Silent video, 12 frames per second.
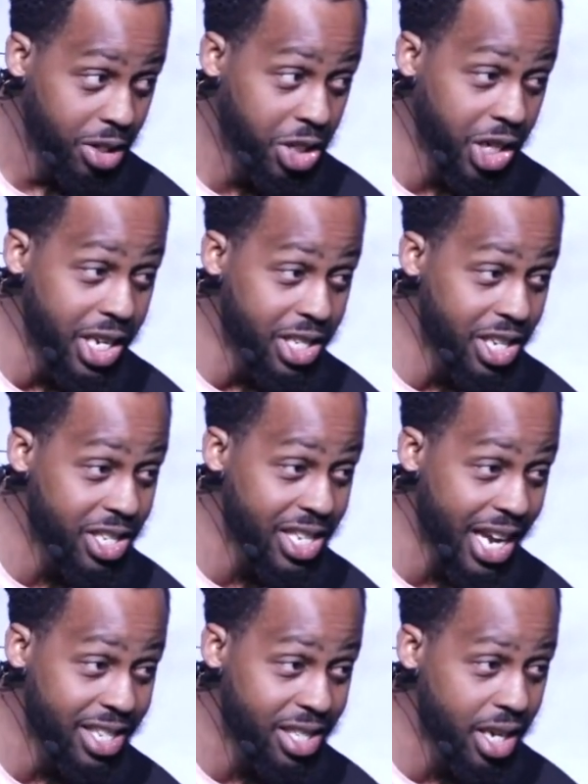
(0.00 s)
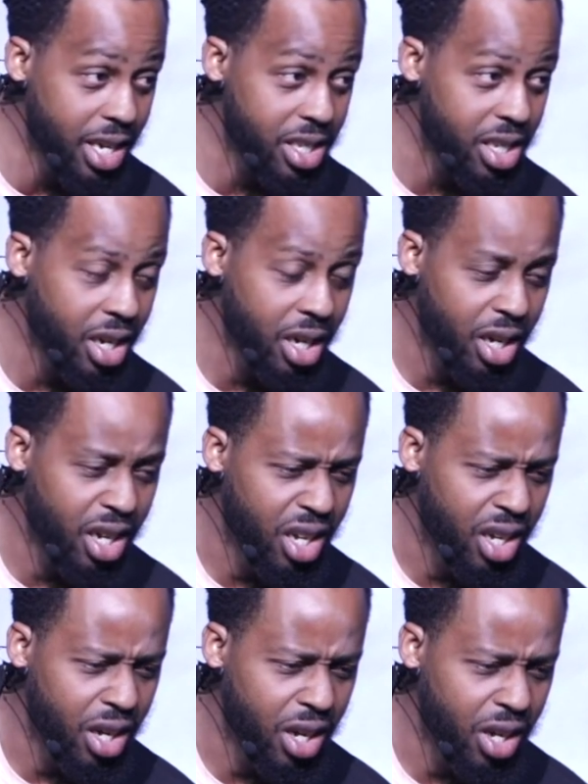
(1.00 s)
Jesus says this
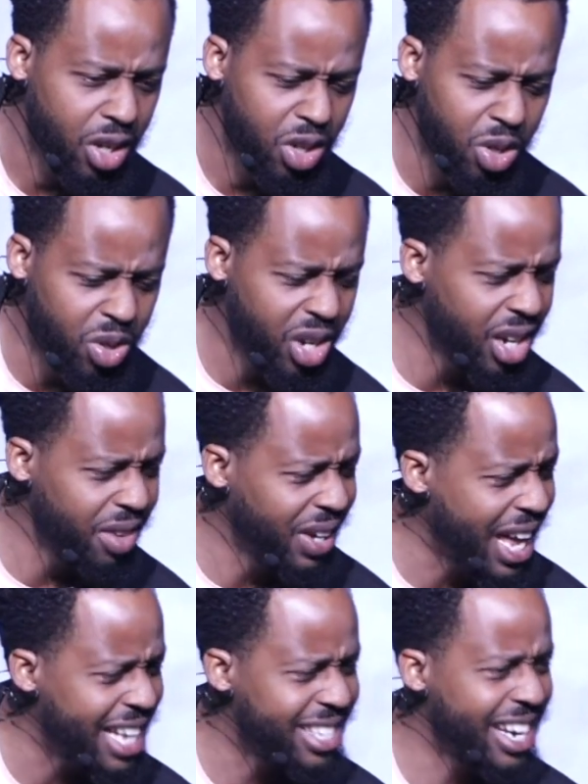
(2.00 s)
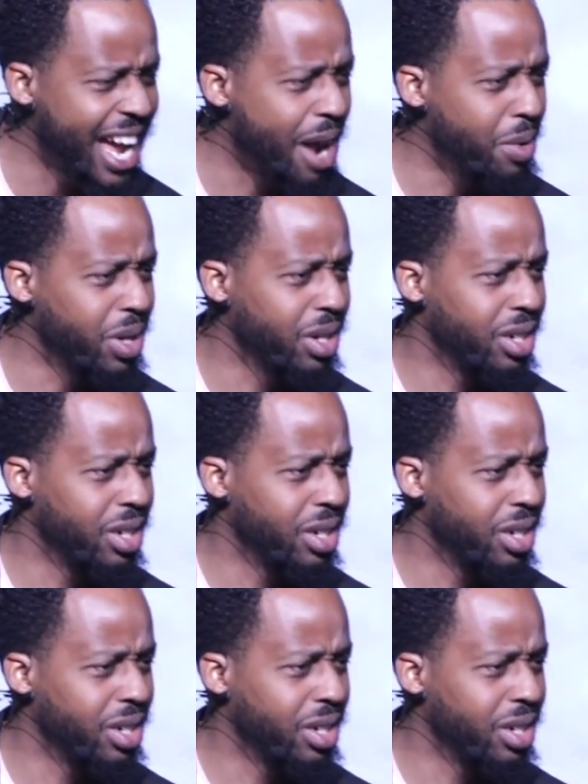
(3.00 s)
you couldn't even last an hour.